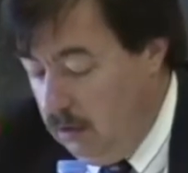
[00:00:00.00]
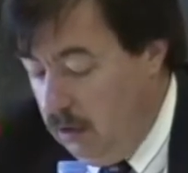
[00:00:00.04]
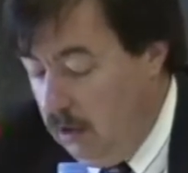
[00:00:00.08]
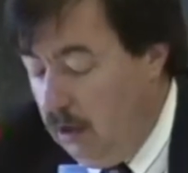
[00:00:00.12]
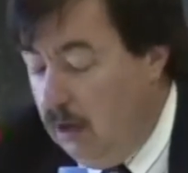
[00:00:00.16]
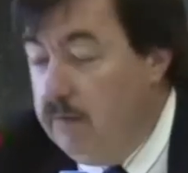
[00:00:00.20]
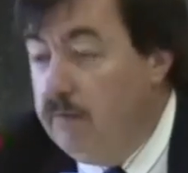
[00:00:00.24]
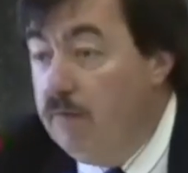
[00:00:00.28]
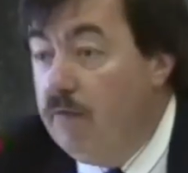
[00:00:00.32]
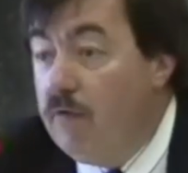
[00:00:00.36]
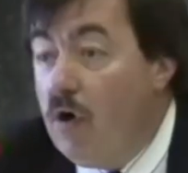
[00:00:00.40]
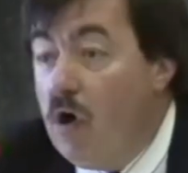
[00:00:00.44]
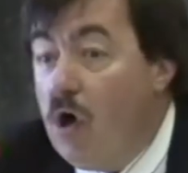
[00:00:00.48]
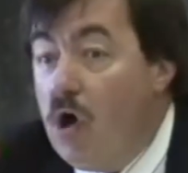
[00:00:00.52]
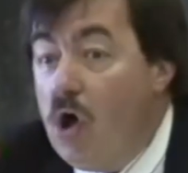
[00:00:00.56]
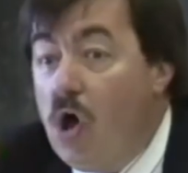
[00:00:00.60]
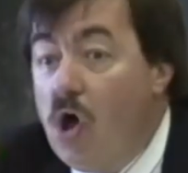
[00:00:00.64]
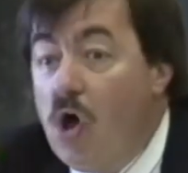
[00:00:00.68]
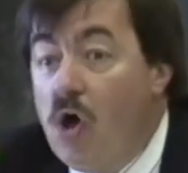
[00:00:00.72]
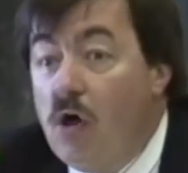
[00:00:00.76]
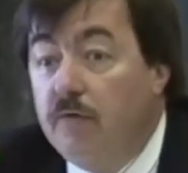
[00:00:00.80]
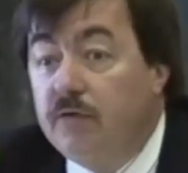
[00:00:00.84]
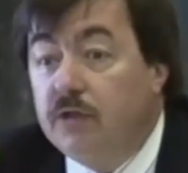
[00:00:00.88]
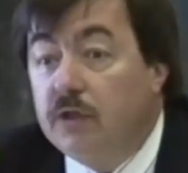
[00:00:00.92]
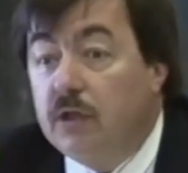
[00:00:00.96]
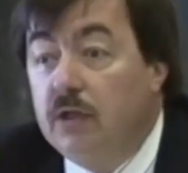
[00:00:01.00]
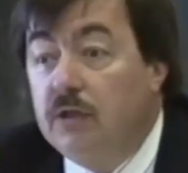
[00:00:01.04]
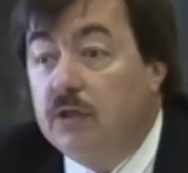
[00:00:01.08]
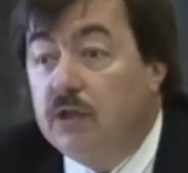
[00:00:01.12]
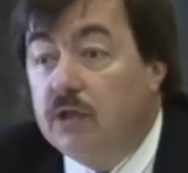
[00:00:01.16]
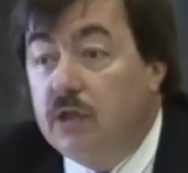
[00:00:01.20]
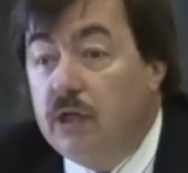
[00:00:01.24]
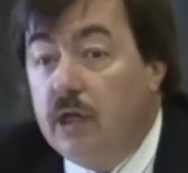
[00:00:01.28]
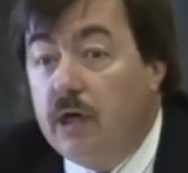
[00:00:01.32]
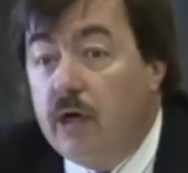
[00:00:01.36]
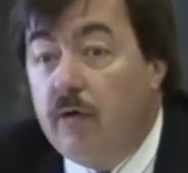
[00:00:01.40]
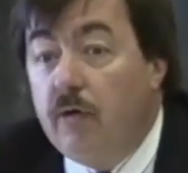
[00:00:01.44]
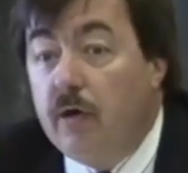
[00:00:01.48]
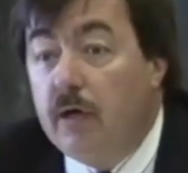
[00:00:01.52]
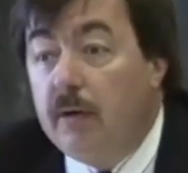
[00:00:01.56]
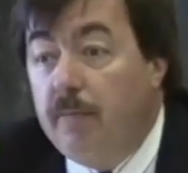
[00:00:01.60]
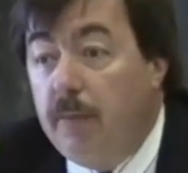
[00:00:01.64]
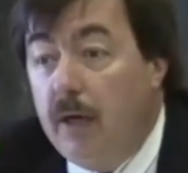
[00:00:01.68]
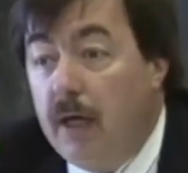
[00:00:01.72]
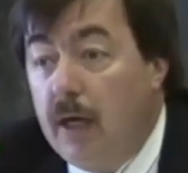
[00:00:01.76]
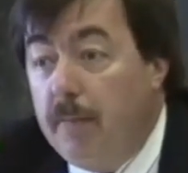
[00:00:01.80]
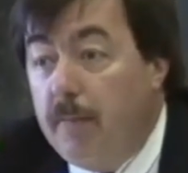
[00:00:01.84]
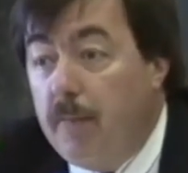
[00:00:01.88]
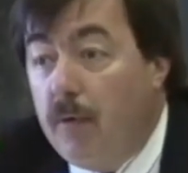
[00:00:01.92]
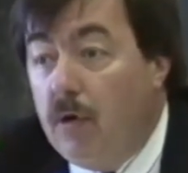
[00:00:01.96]
involves considering
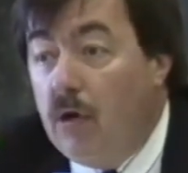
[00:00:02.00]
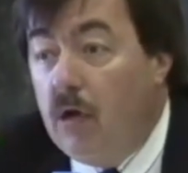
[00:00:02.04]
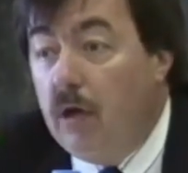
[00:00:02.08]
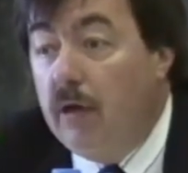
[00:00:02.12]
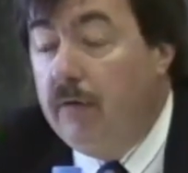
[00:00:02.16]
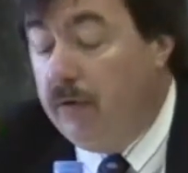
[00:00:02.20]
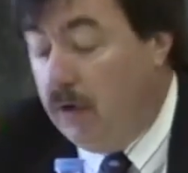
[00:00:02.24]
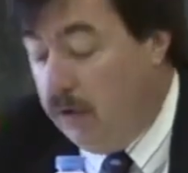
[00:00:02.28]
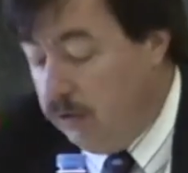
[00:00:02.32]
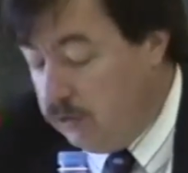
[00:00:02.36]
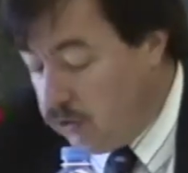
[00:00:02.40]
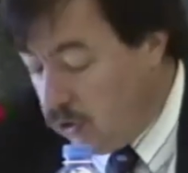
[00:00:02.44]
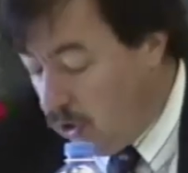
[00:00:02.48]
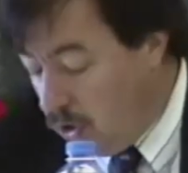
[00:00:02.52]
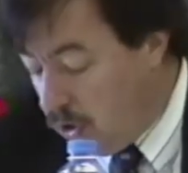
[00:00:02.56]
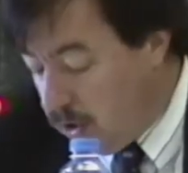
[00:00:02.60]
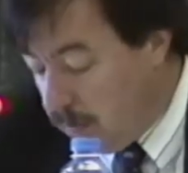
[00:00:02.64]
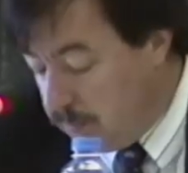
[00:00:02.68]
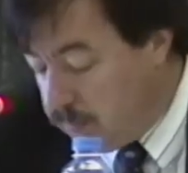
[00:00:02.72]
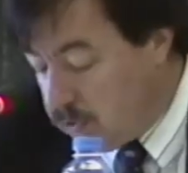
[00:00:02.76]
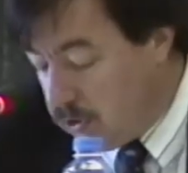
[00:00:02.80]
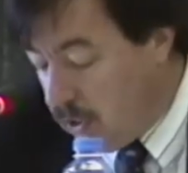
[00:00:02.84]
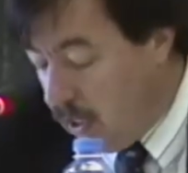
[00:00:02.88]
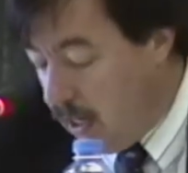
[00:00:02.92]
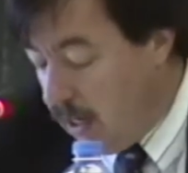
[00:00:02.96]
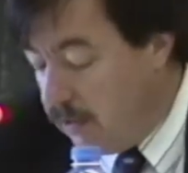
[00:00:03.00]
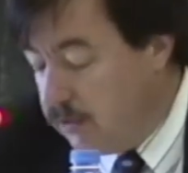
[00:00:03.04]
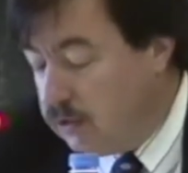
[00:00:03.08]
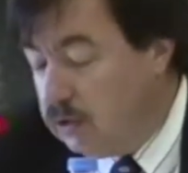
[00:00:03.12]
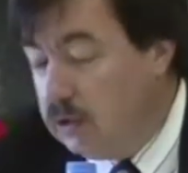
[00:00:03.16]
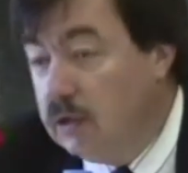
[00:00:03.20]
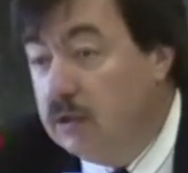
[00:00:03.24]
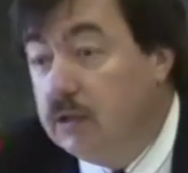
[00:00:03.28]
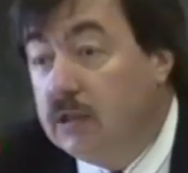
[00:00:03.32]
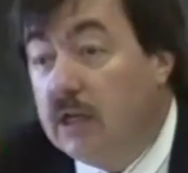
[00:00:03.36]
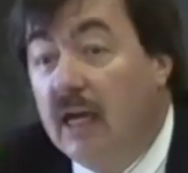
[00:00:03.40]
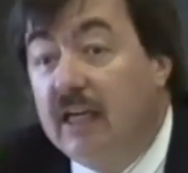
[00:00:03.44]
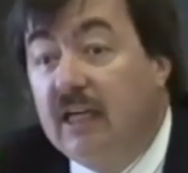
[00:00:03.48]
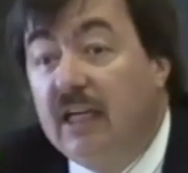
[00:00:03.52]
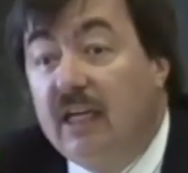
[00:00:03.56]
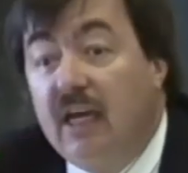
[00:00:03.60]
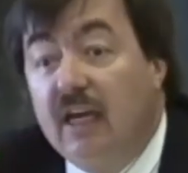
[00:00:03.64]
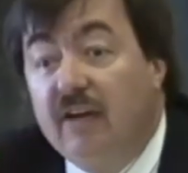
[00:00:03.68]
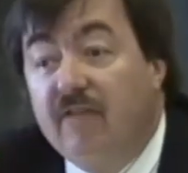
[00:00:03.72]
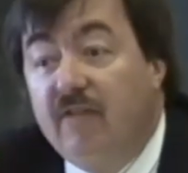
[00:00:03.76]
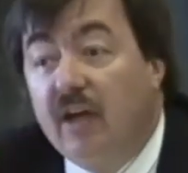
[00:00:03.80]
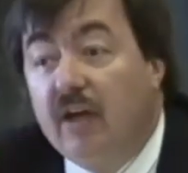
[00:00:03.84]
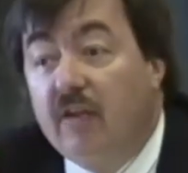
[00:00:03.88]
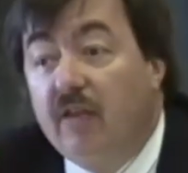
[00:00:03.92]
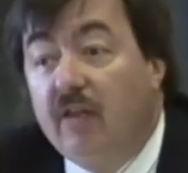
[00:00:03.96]
people and their circumstances and
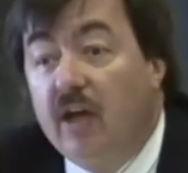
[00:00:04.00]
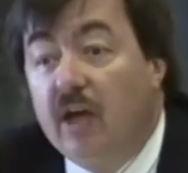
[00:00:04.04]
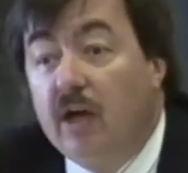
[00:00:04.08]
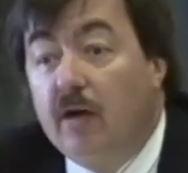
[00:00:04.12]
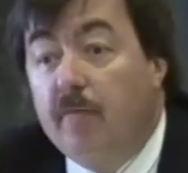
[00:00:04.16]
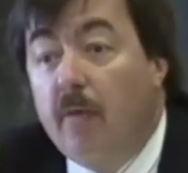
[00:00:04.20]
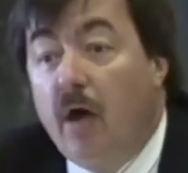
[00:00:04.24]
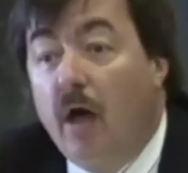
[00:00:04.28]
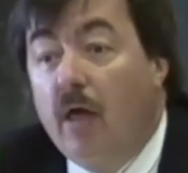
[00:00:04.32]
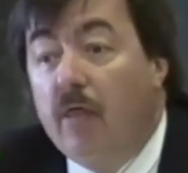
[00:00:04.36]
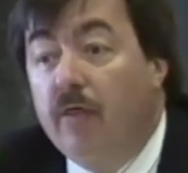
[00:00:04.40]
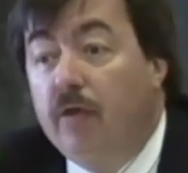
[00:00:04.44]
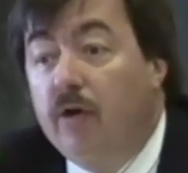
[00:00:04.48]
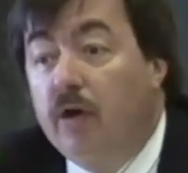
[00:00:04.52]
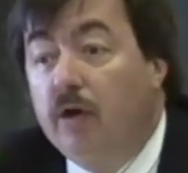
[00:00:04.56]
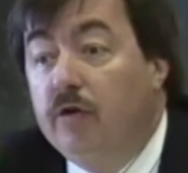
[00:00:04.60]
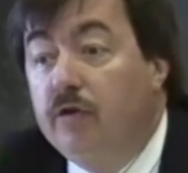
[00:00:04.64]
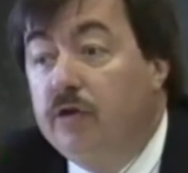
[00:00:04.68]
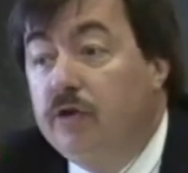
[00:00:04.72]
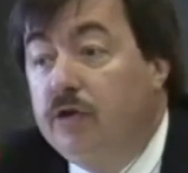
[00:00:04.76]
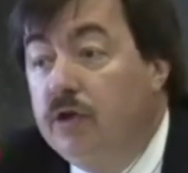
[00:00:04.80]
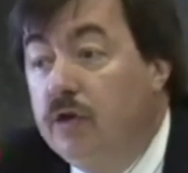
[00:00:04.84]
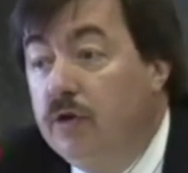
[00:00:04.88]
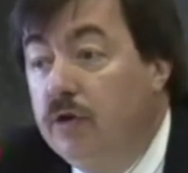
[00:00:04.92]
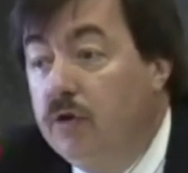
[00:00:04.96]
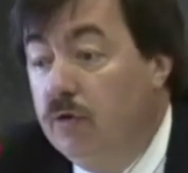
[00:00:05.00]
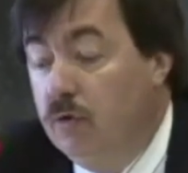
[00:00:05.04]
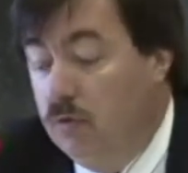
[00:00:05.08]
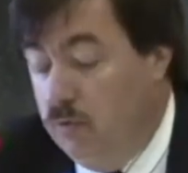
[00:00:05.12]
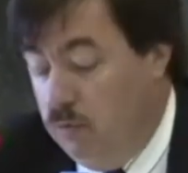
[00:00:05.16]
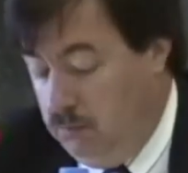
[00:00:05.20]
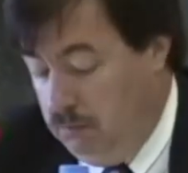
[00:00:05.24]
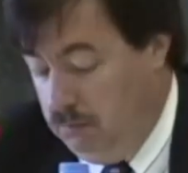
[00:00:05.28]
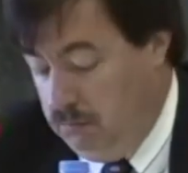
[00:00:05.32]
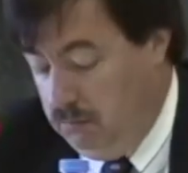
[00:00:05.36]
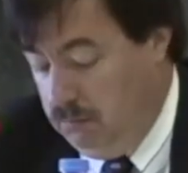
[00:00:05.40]
giving them their due.